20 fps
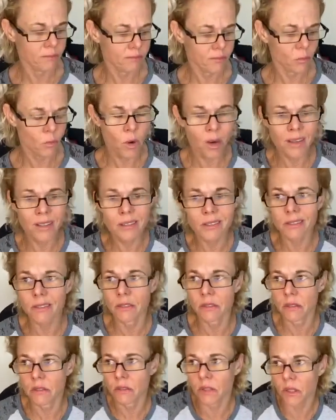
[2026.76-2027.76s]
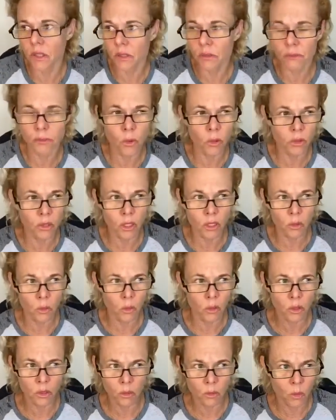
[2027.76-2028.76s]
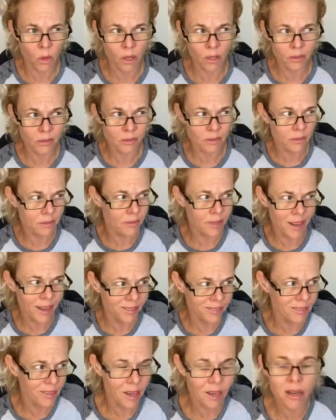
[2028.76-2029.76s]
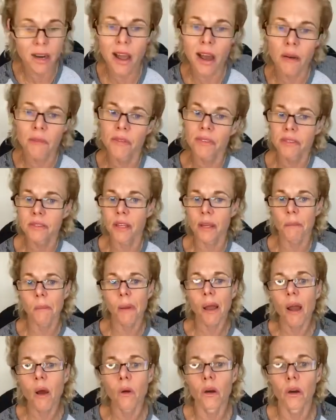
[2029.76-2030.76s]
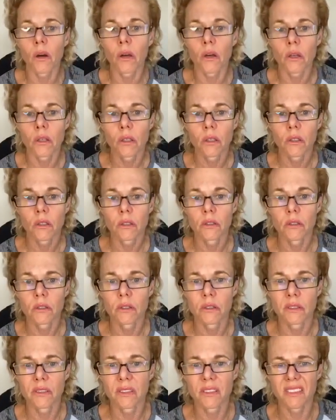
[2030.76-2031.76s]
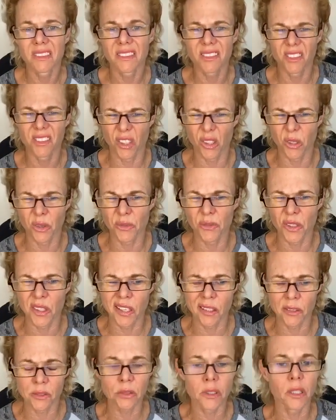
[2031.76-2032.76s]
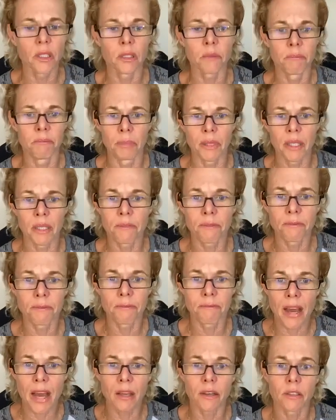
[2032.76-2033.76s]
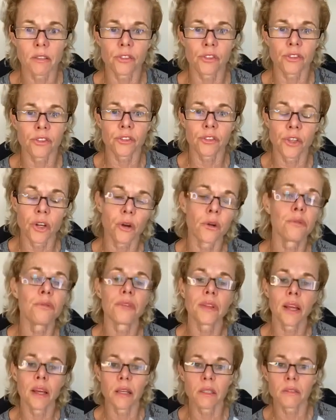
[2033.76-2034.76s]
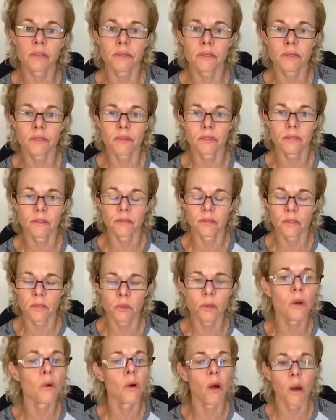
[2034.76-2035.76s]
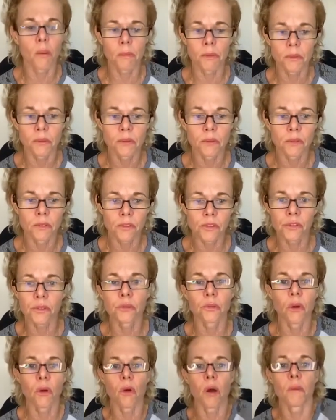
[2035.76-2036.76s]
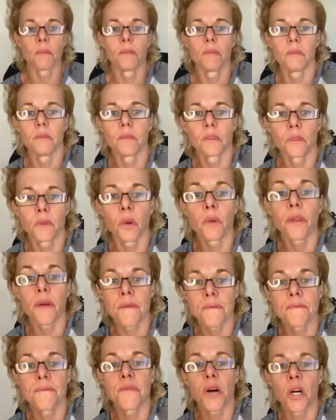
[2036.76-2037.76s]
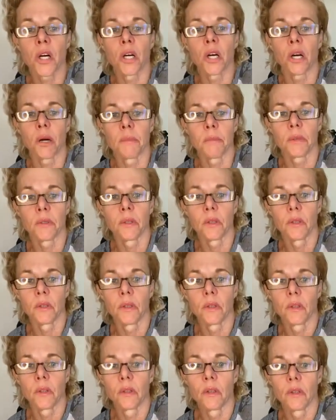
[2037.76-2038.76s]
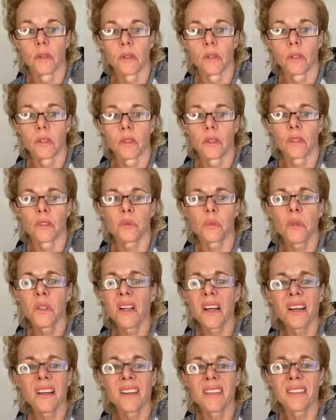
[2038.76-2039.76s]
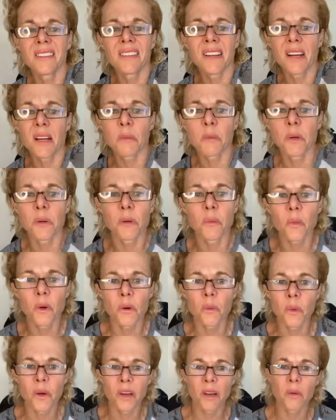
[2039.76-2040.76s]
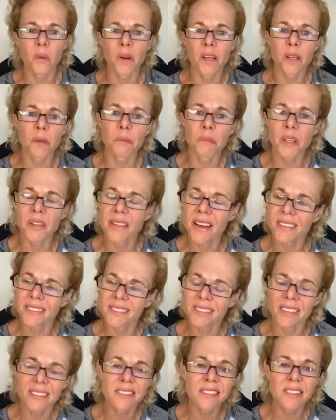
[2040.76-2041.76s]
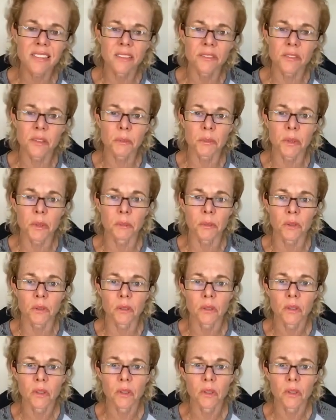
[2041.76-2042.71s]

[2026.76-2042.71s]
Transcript: Why is, 4-letter word, why does that not have the same power? So if you guys are like big fat snowflakes, grow up. Just grow up. Grow the fuck up. Because we're not in a time where we can be that sensitive to people.